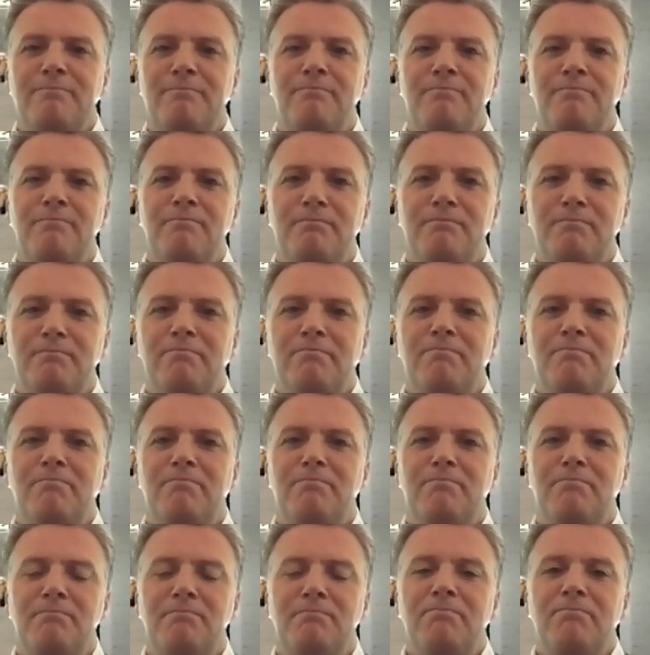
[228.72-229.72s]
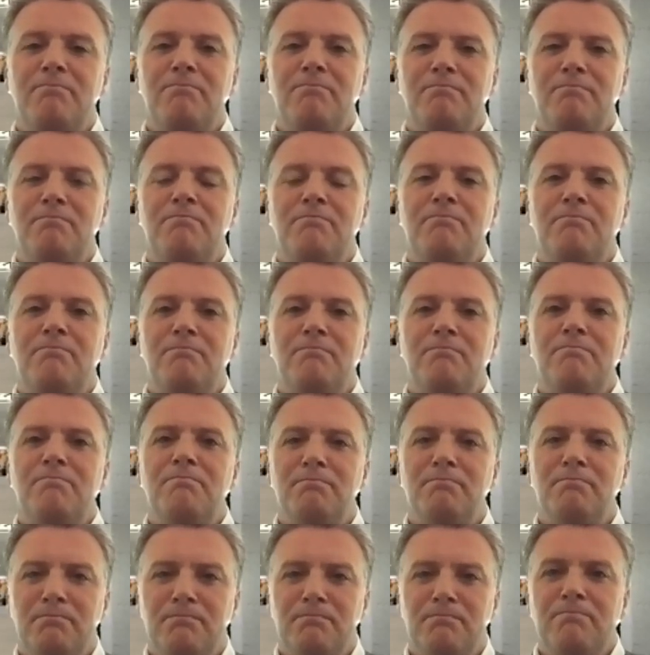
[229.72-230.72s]

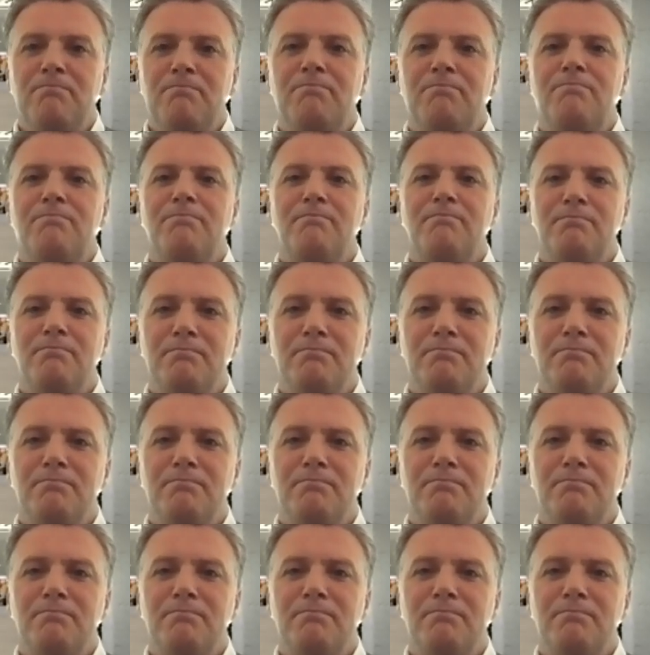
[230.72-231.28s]
[no speech]